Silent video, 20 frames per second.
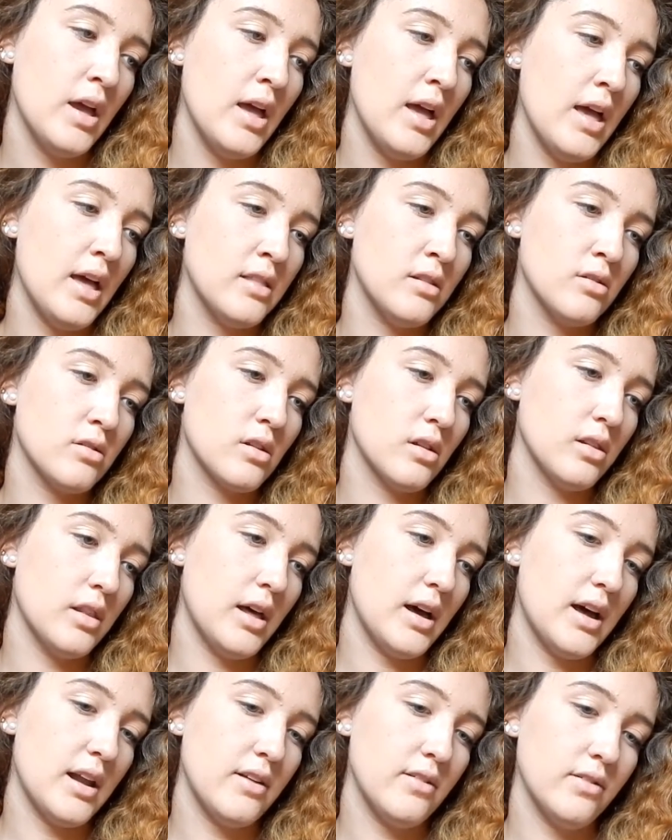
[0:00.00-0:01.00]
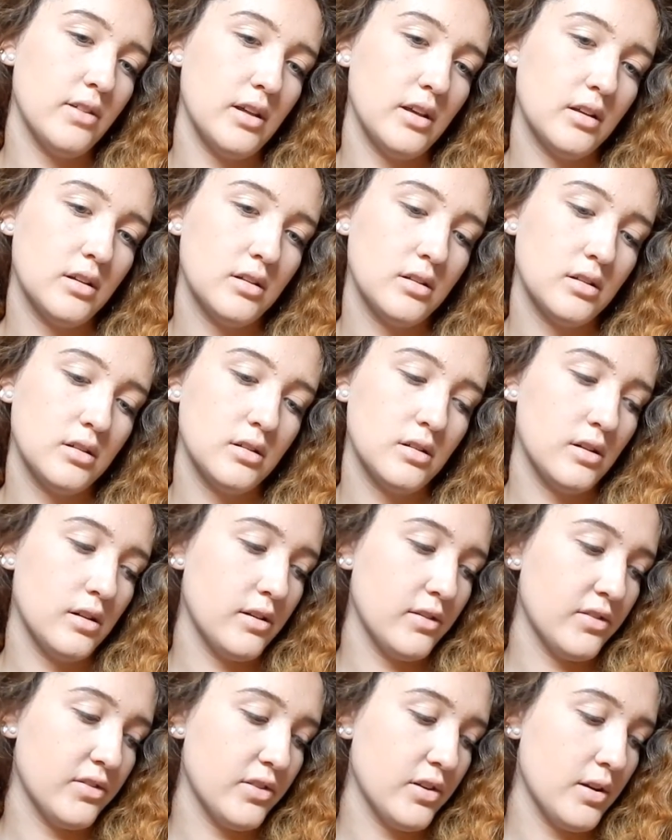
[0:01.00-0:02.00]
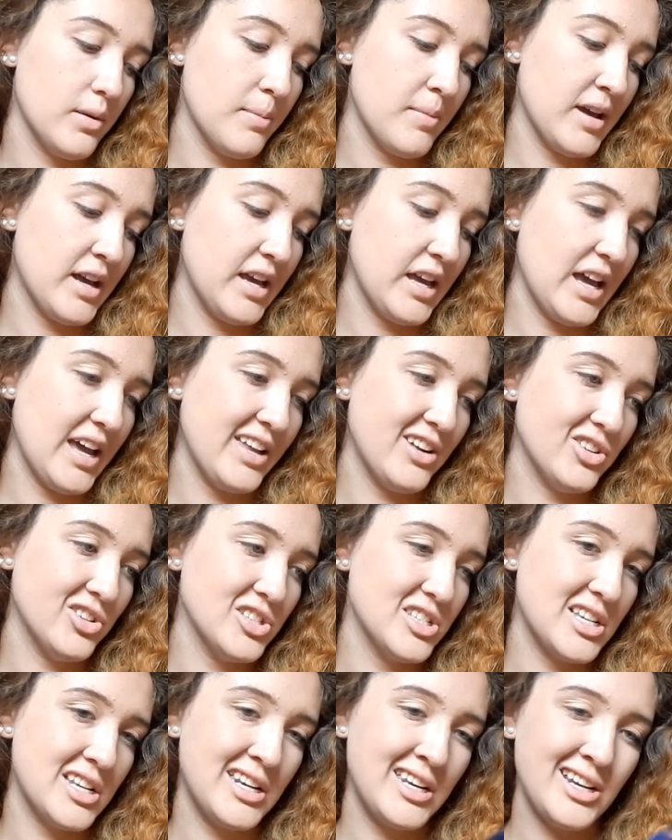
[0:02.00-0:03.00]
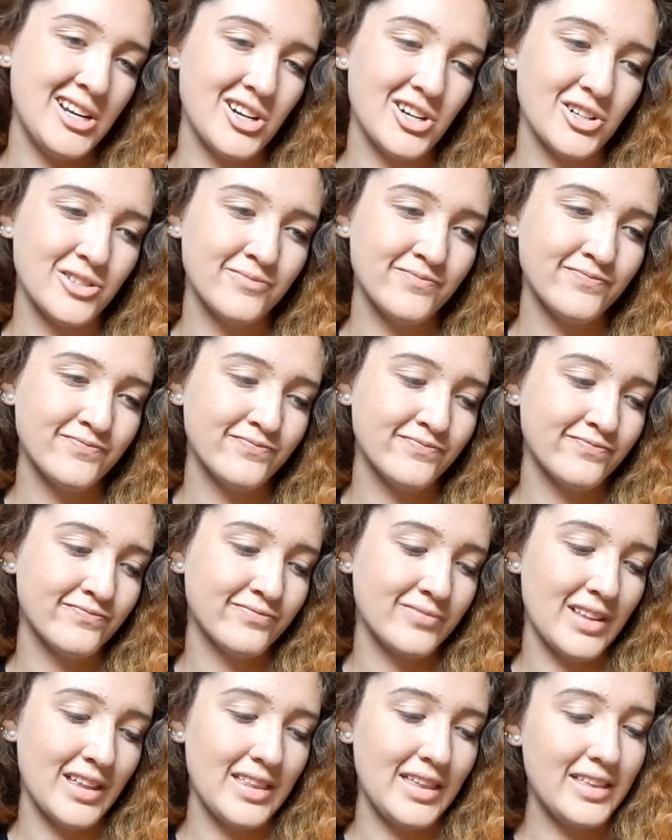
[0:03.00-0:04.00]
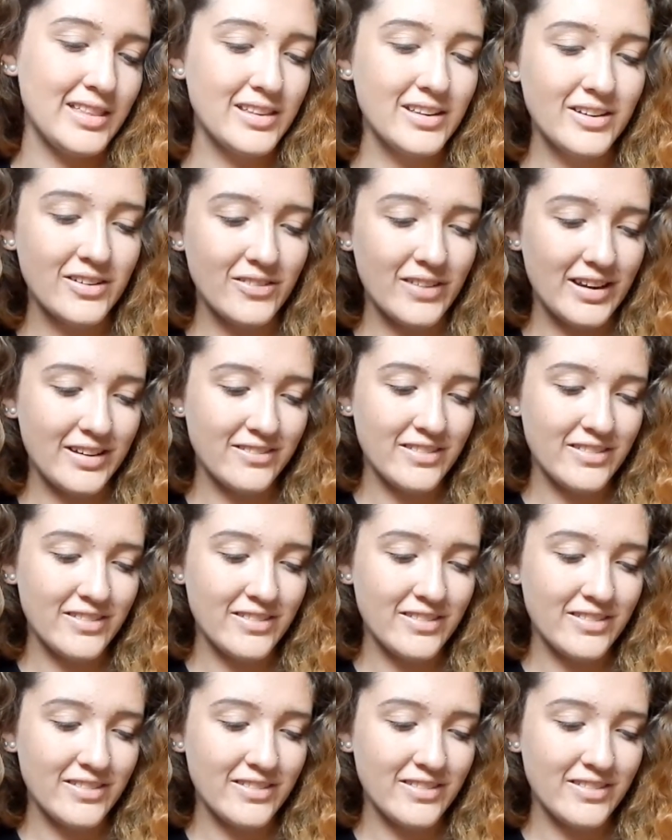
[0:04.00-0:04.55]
and there's a lot of, like, of my idols in here. Look, wait,